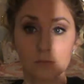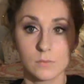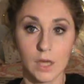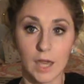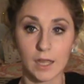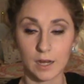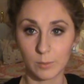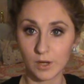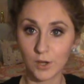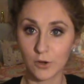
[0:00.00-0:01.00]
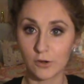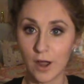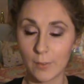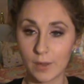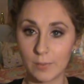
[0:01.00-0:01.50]
Okay, and I'm going to go
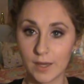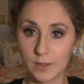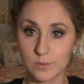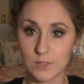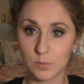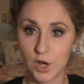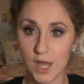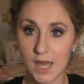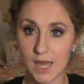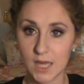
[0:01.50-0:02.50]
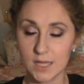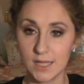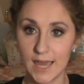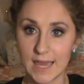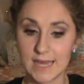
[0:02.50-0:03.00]
grab my makeup spray
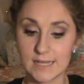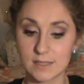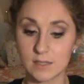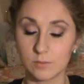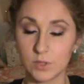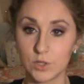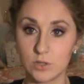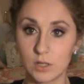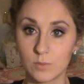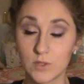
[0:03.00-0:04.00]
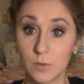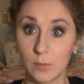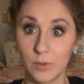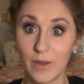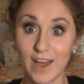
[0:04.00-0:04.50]
and some Q-tips, so I'll
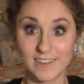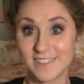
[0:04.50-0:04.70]
be back.